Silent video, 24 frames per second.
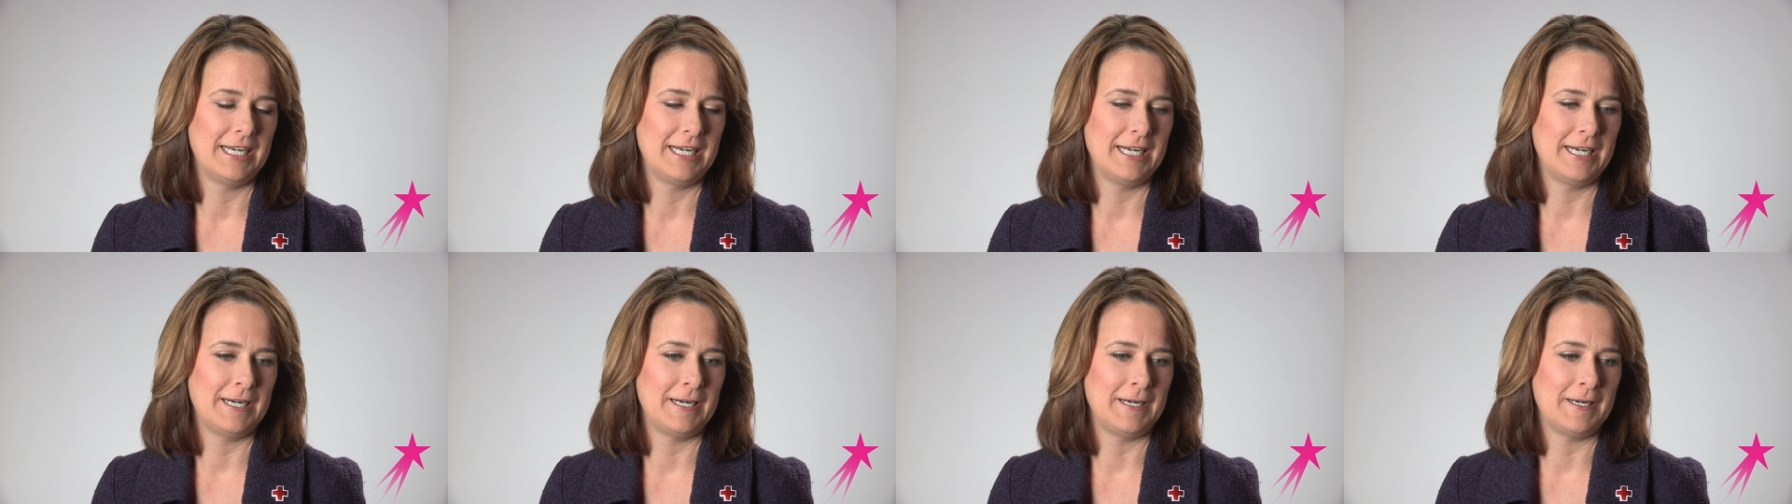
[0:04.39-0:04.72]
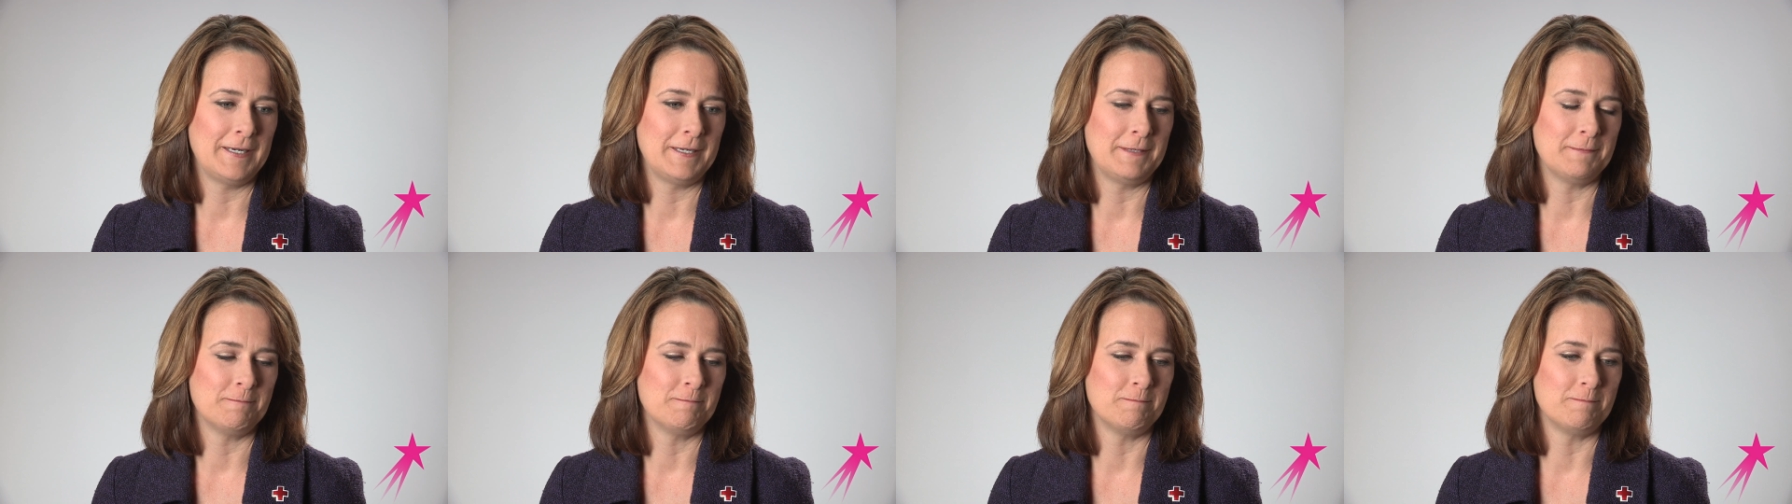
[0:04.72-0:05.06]

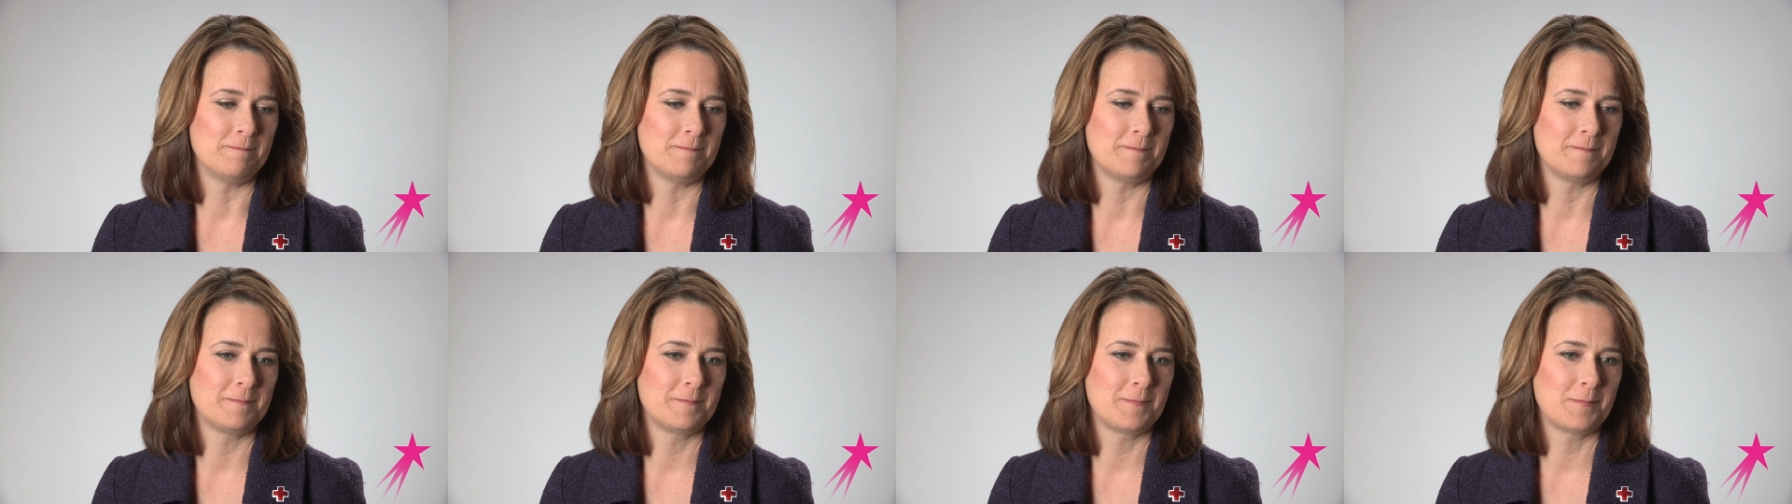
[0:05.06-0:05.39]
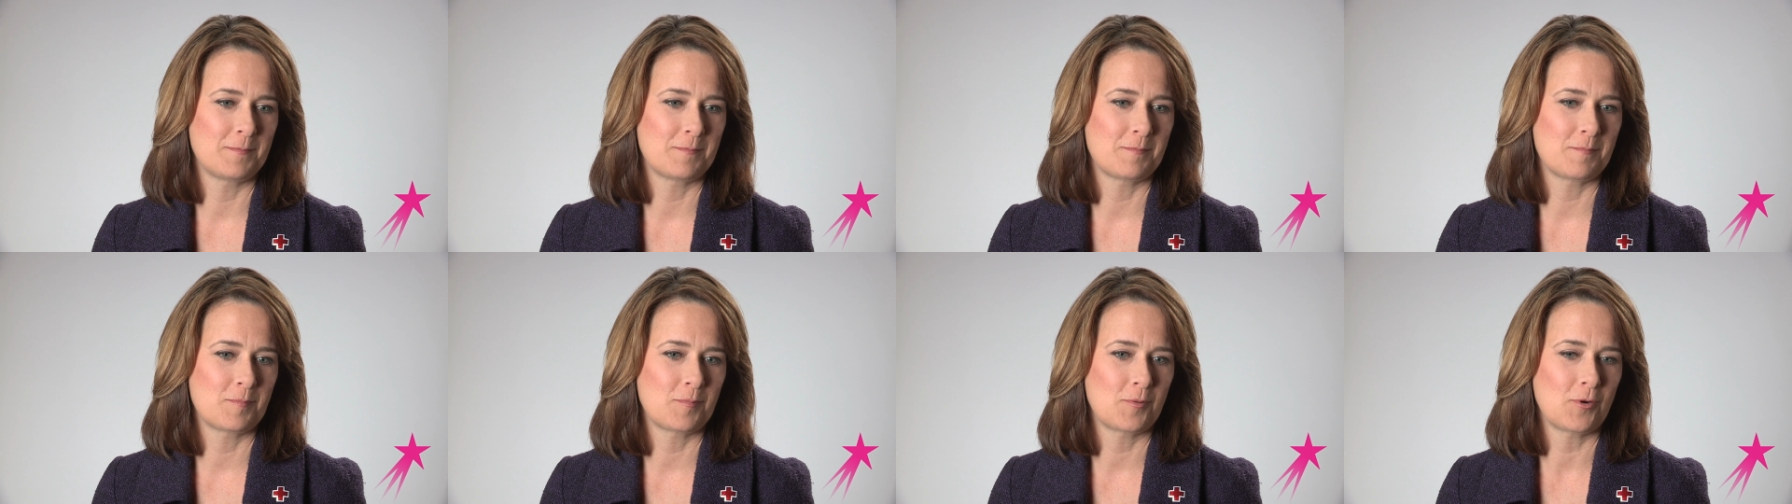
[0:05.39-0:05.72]
um,
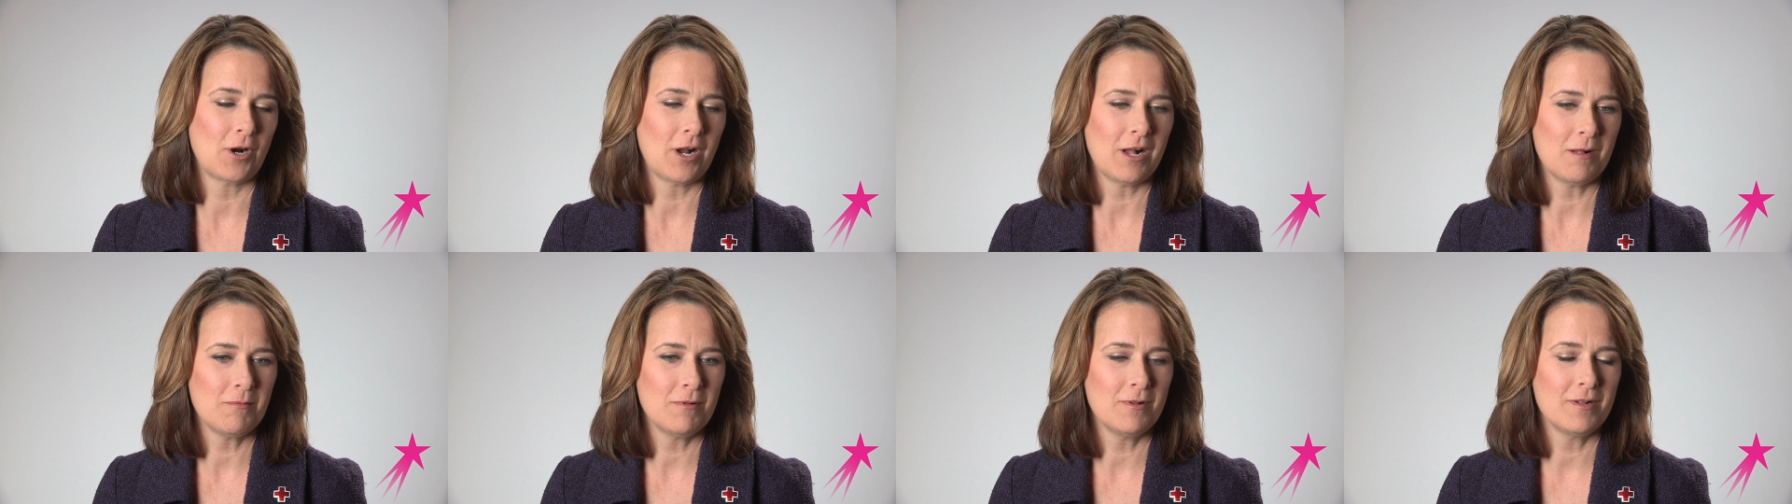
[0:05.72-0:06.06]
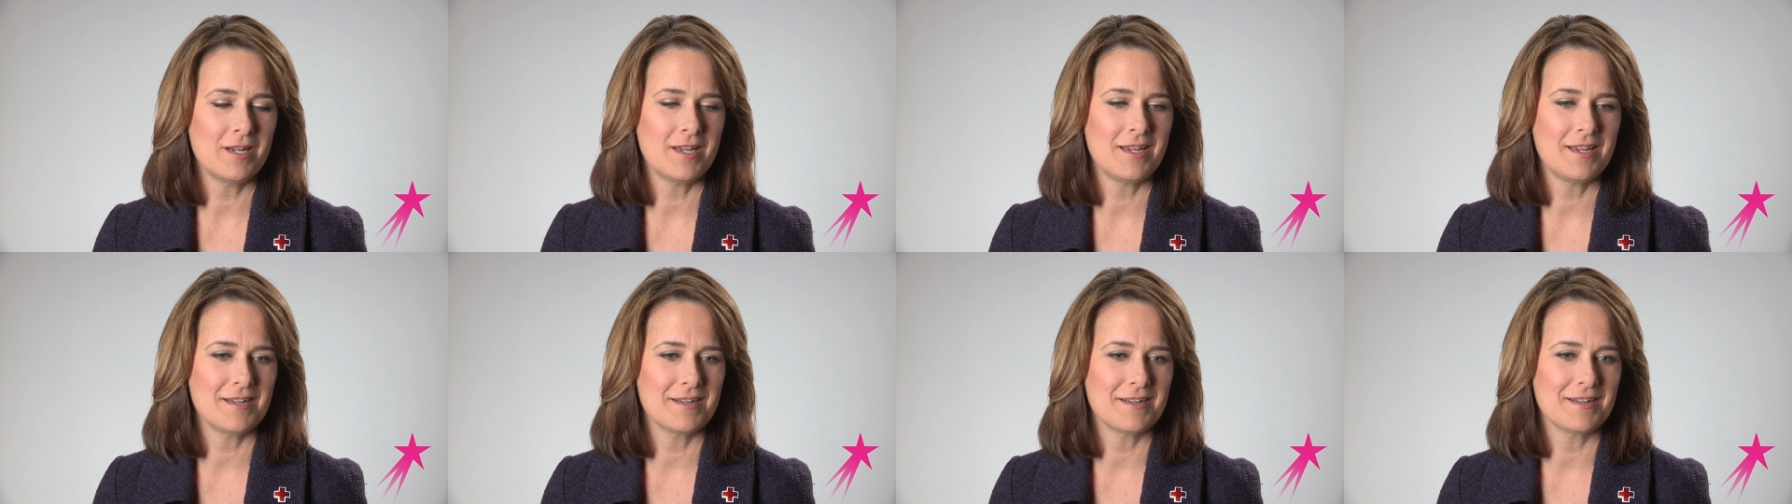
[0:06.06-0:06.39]

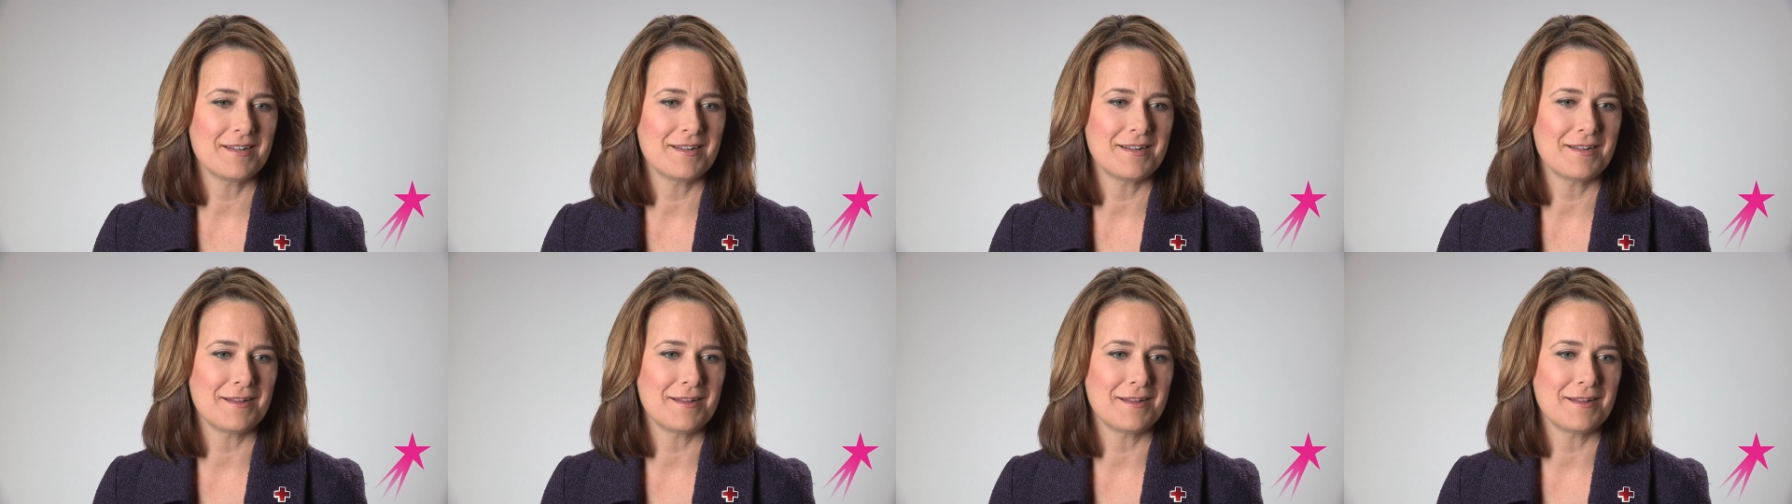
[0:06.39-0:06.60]
probably